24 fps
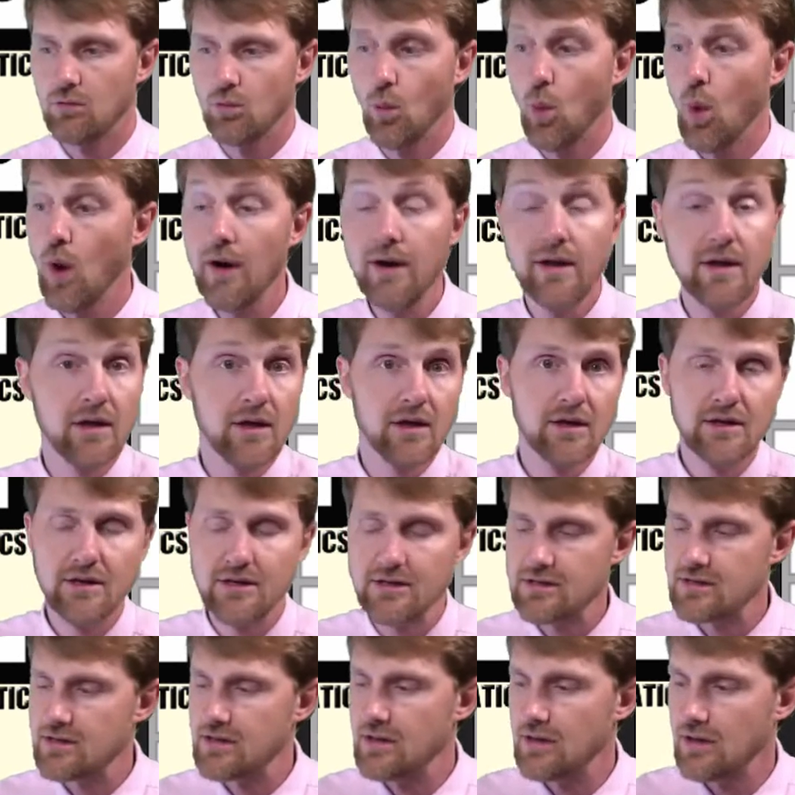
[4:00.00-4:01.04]
What
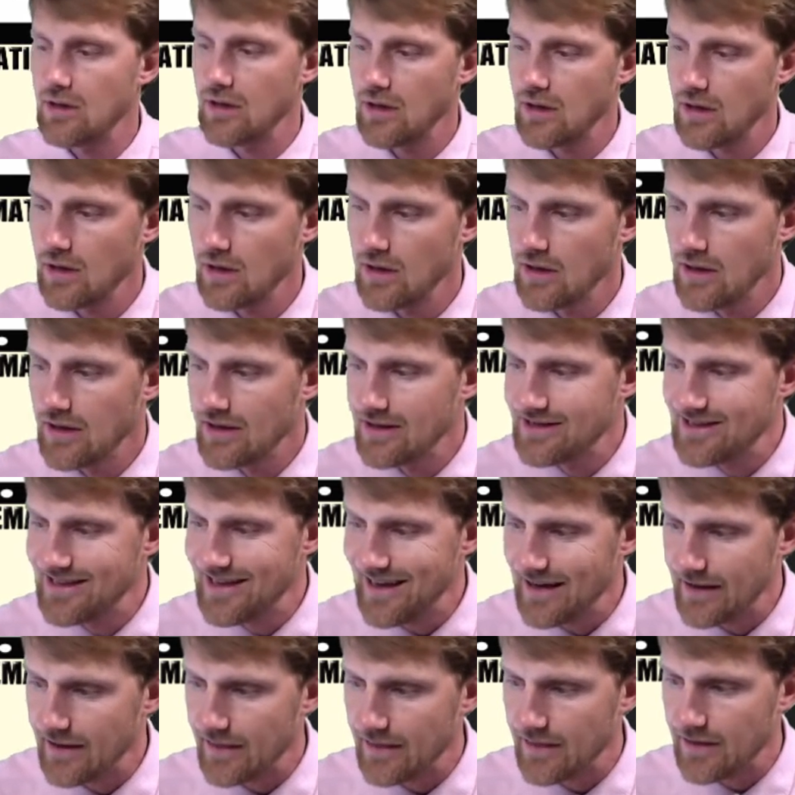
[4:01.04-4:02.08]
is the
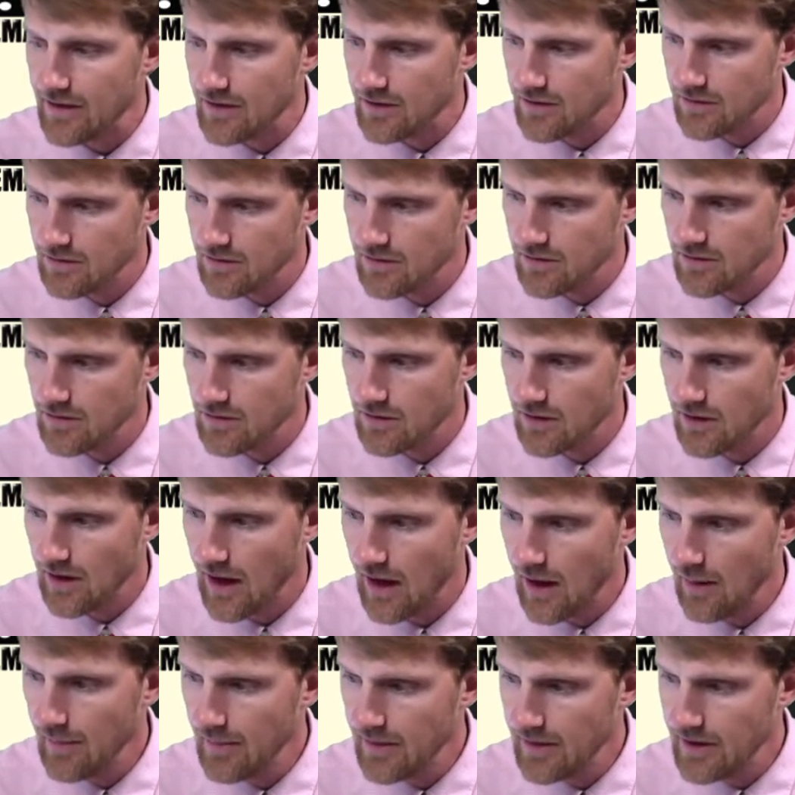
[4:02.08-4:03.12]
10th?
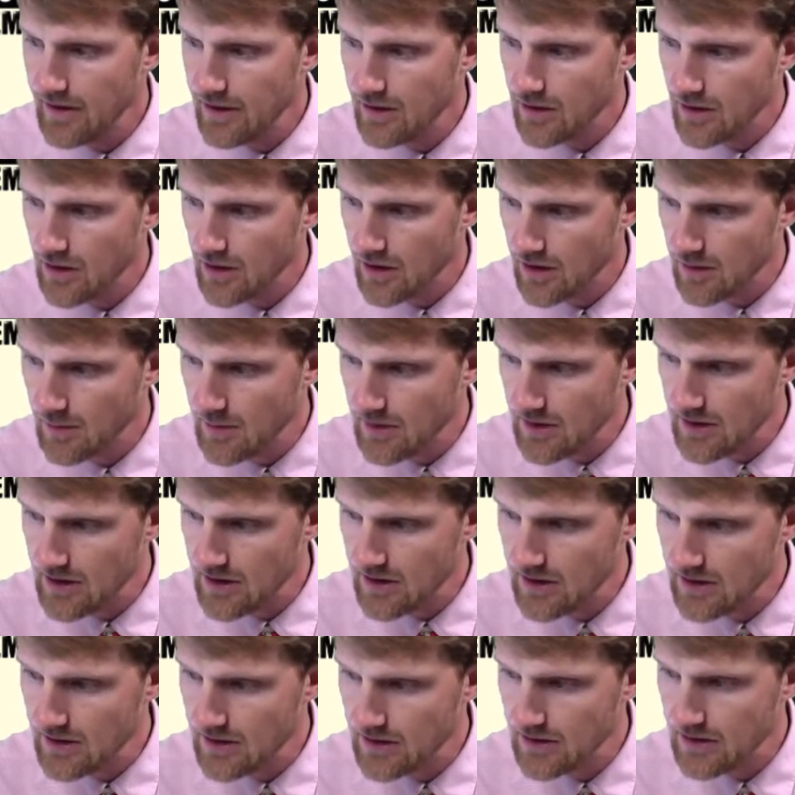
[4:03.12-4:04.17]
How many are going to be
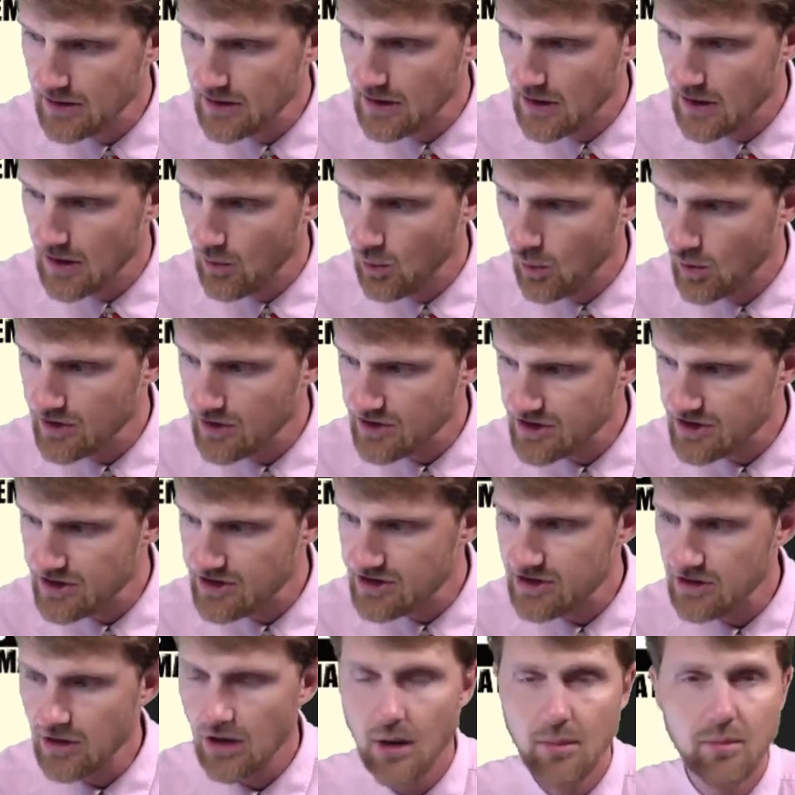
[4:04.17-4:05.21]
in? What's the
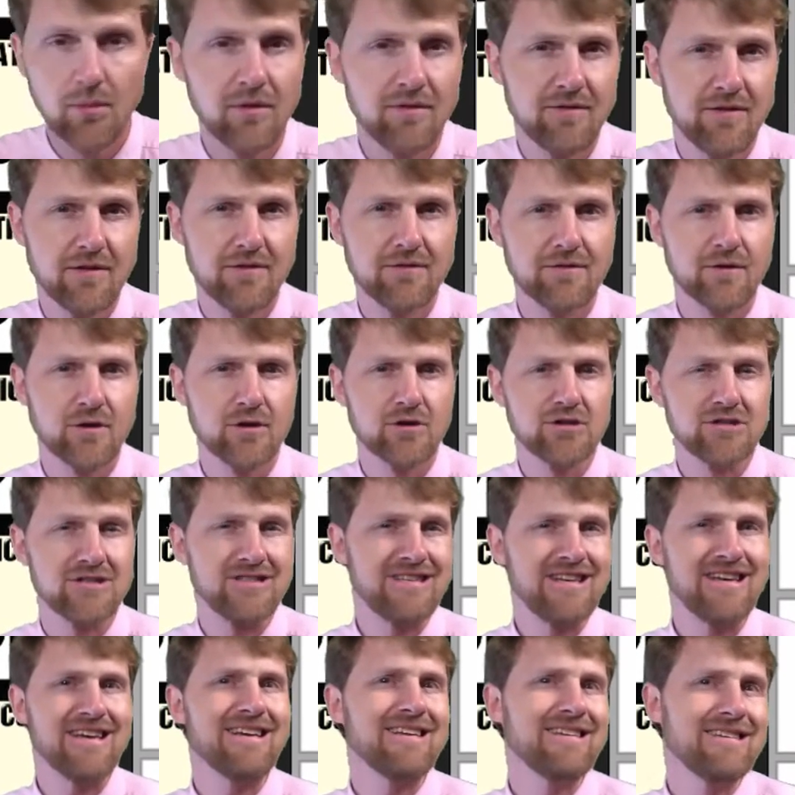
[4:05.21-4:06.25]
sum of the first
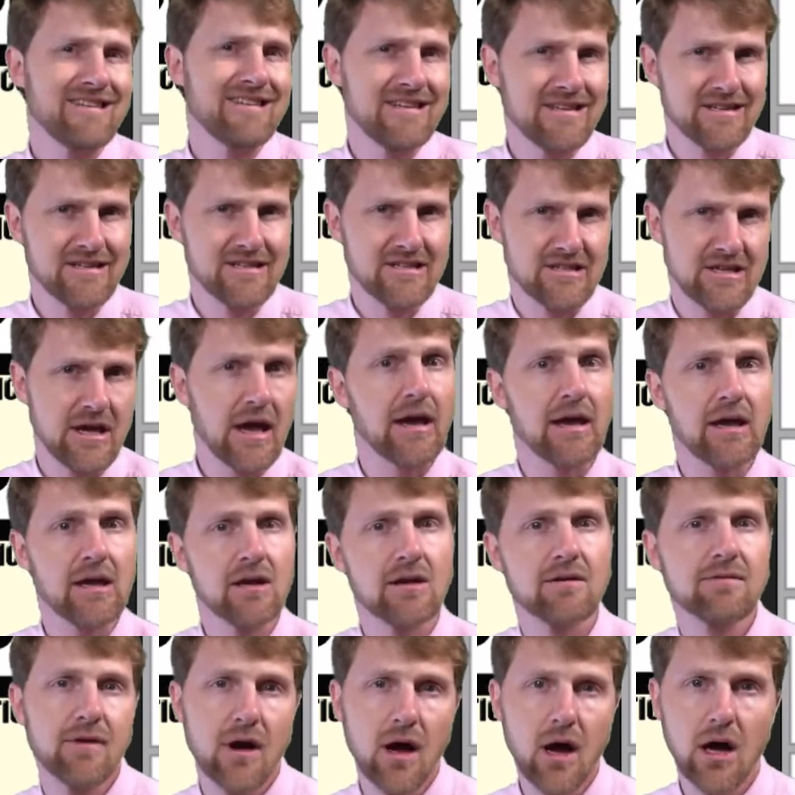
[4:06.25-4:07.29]
10
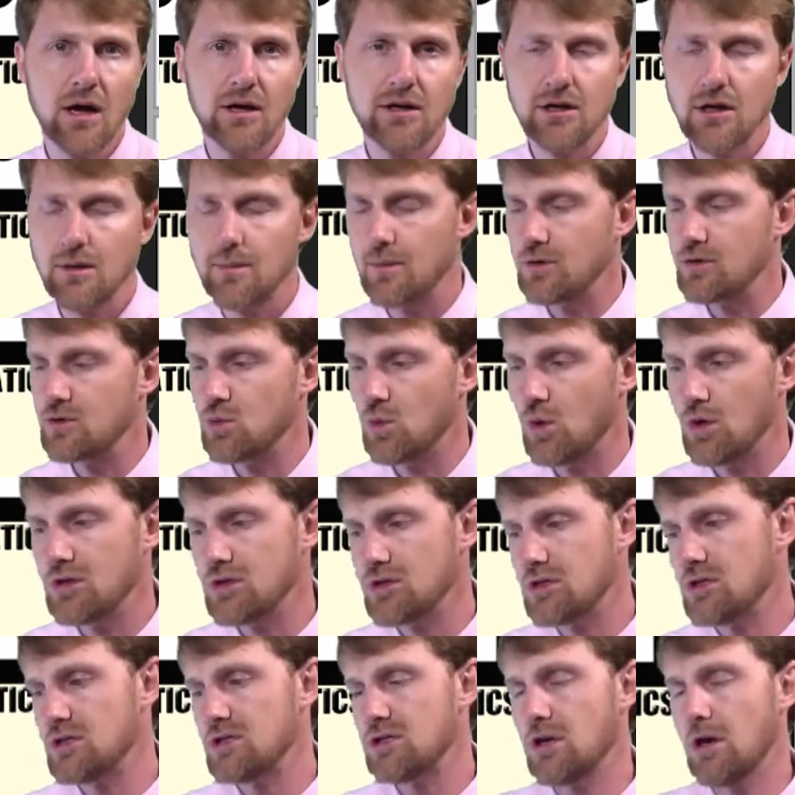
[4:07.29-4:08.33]
consecutive odd numbers? What's
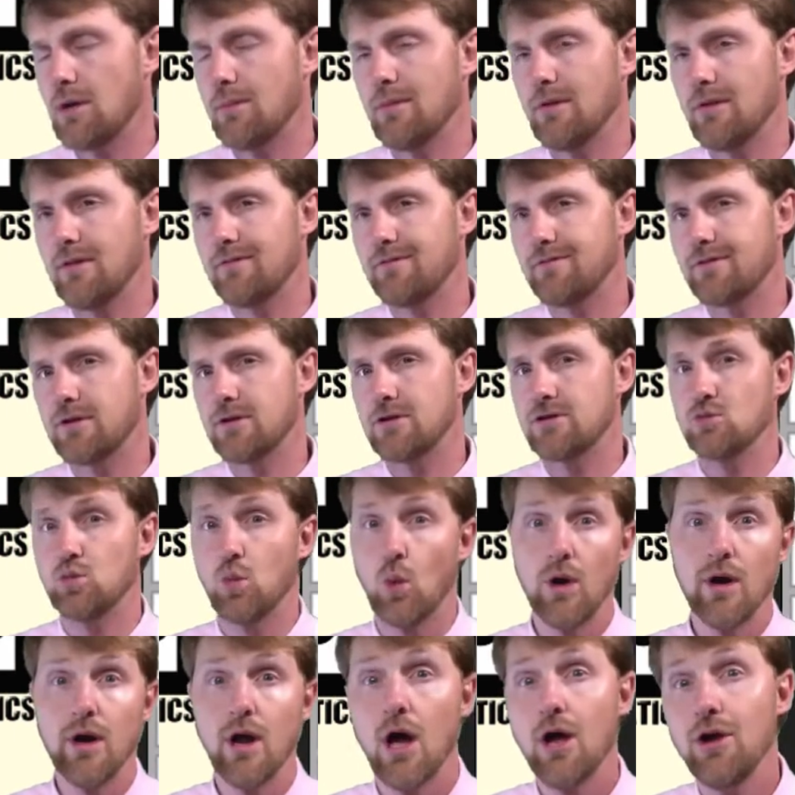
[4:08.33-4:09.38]
the sum of the first
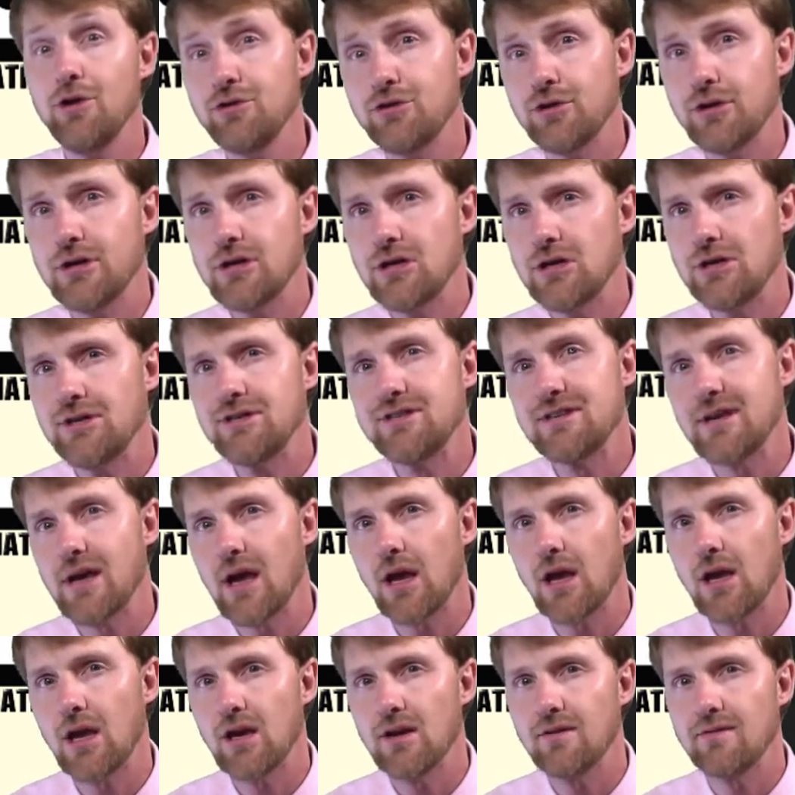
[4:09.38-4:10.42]
100
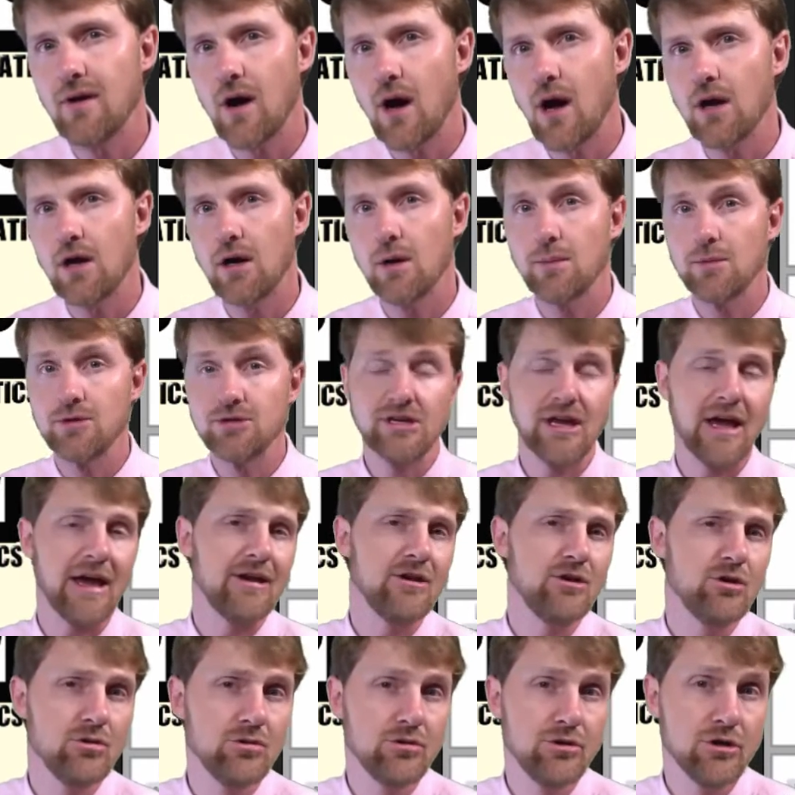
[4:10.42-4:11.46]
consecutive odd numbers? Can
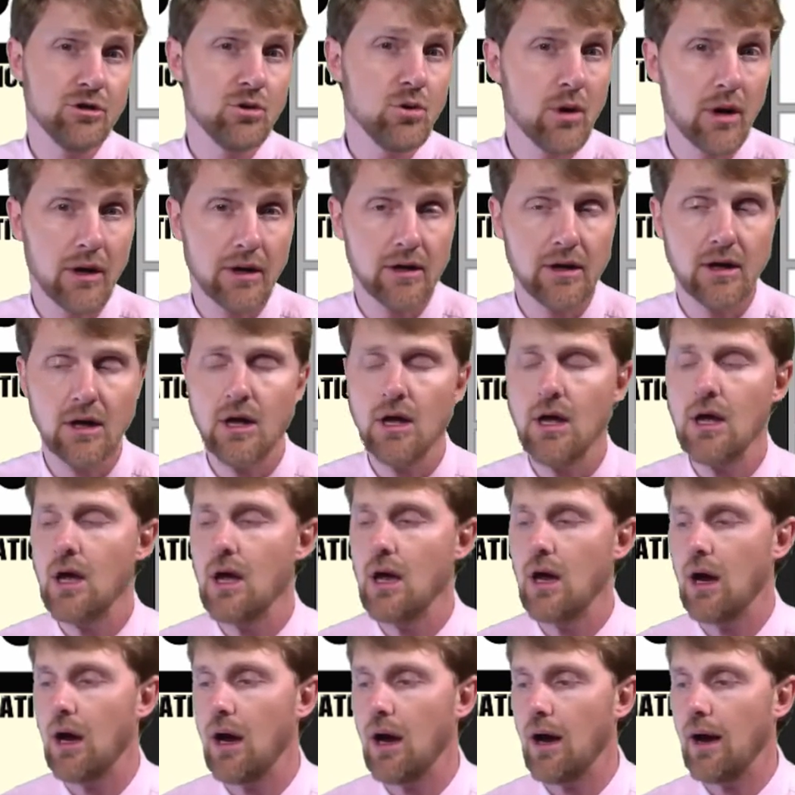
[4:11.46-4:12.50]
you do it?
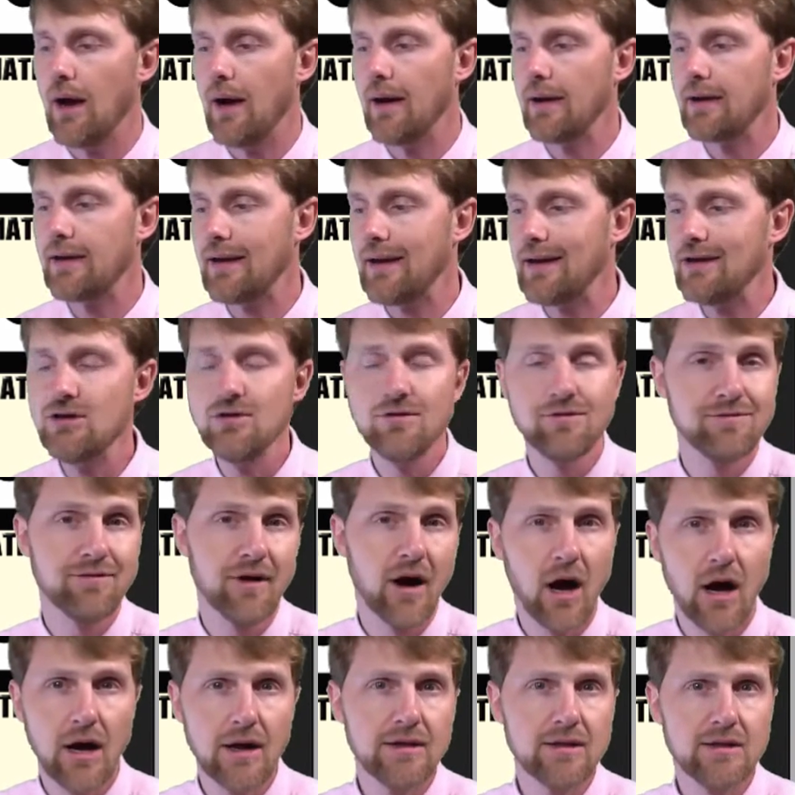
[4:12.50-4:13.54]
Can you
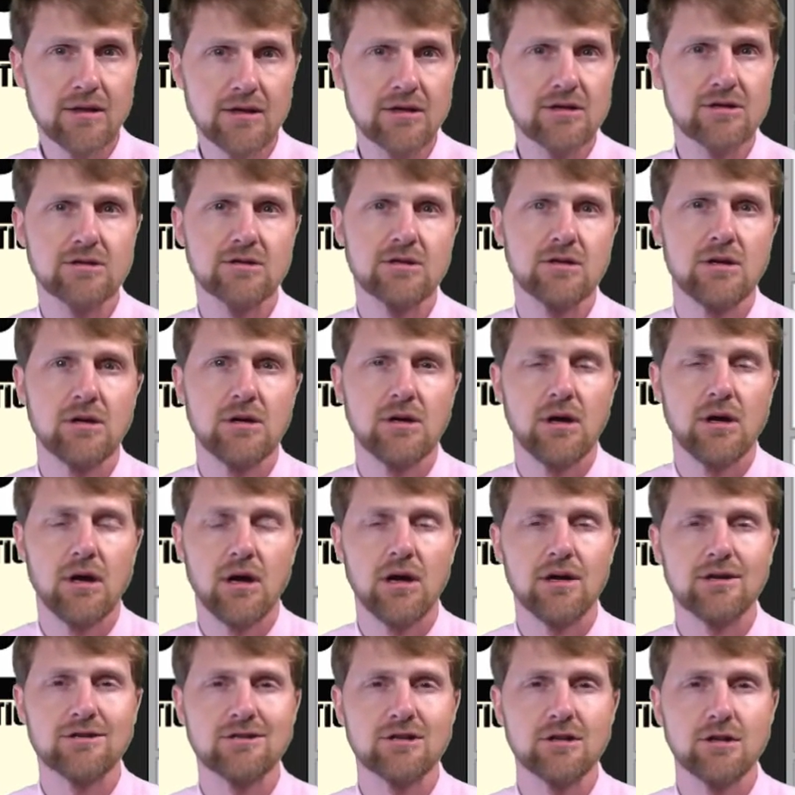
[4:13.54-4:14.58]
find this
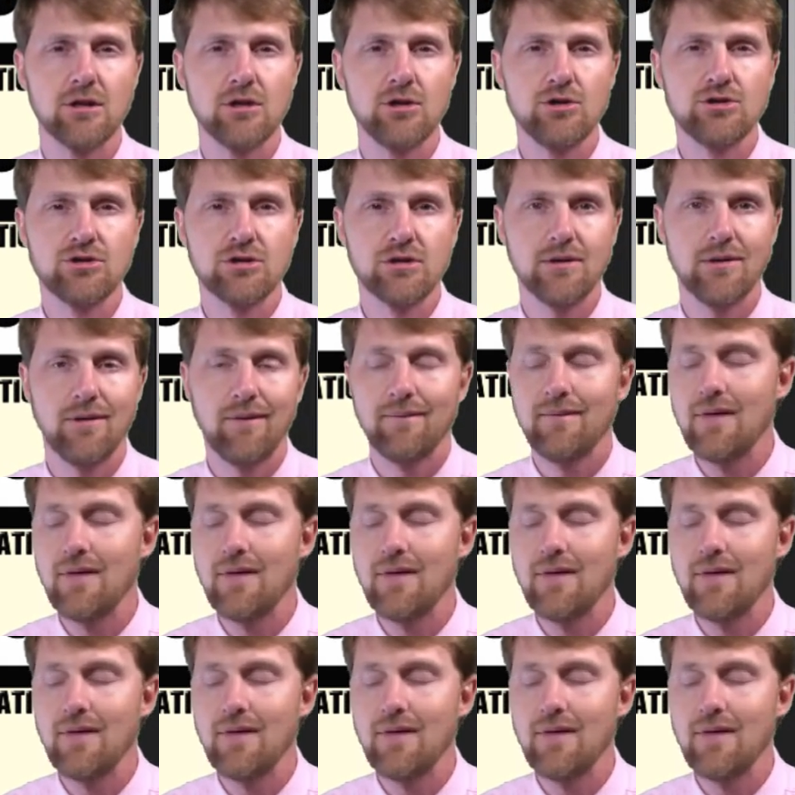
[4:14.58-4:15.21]
solution?